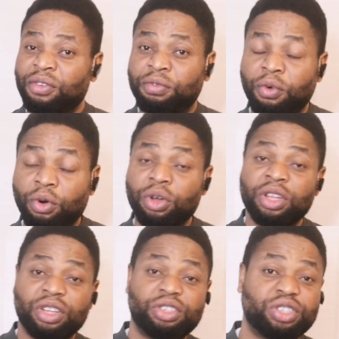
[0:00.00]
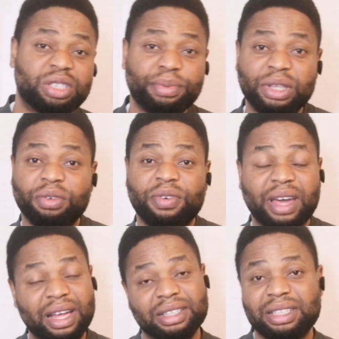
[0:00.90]
for the treatment of
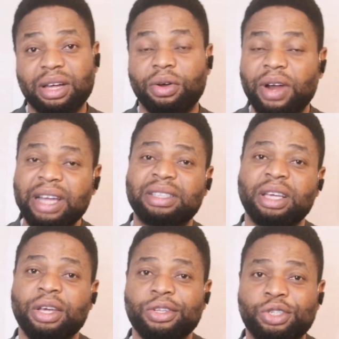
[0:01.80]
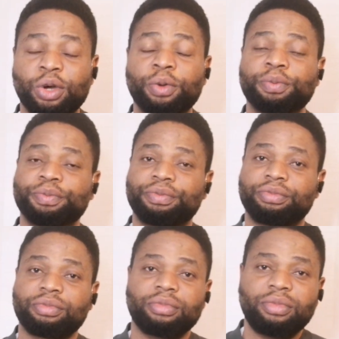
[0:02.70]
cancer, all right? So
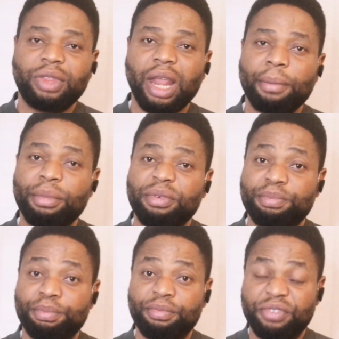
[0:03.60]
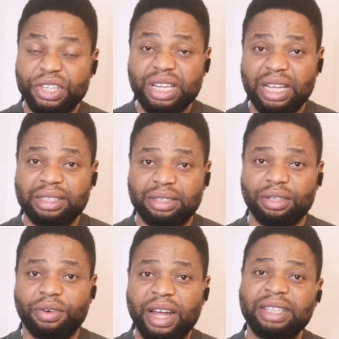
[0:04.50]
be
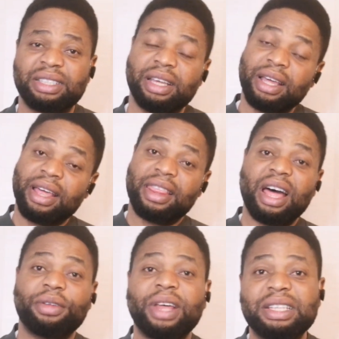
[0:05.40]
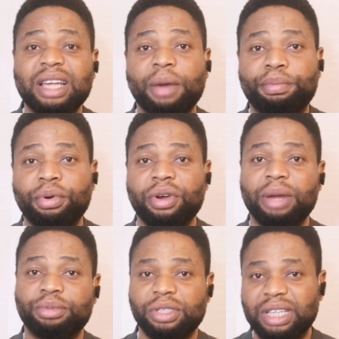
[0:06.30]
vigilant, all right? Now that's our
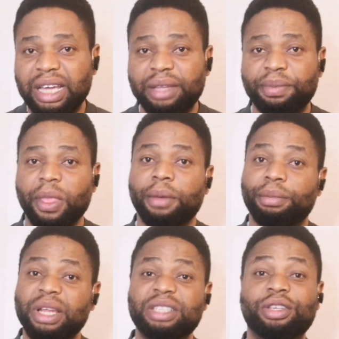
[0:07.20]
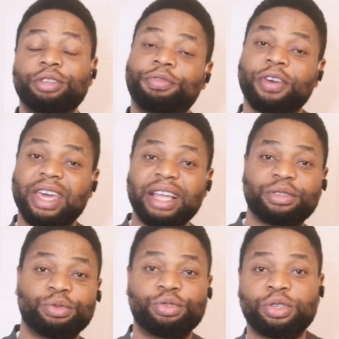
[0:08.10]
program today. Please don't
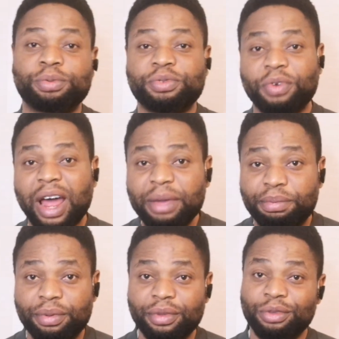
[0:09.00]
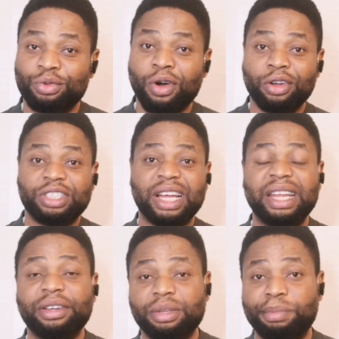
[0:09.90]
forget to subscribe to our
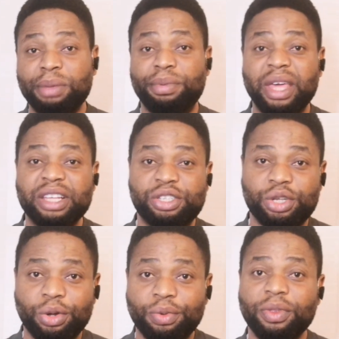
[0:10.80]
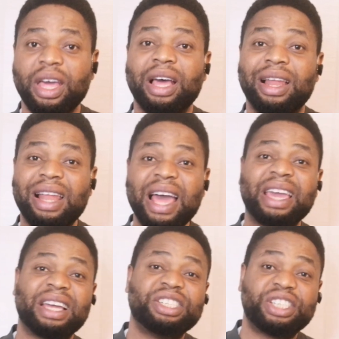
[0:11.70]
channel, the BBS show,
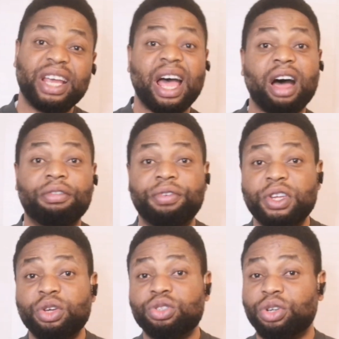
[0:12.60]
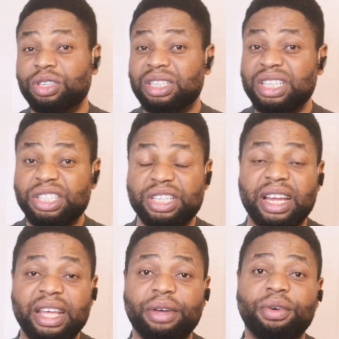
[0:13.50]
like and share our videos on this
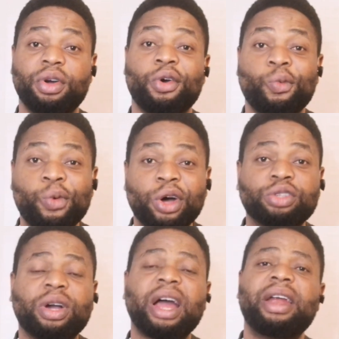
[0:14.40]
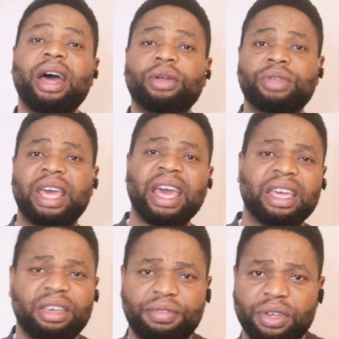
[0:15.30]
channel. We also carry out
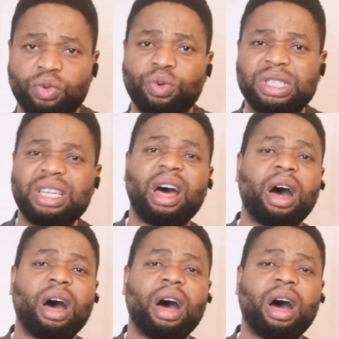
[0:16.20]
caregiving within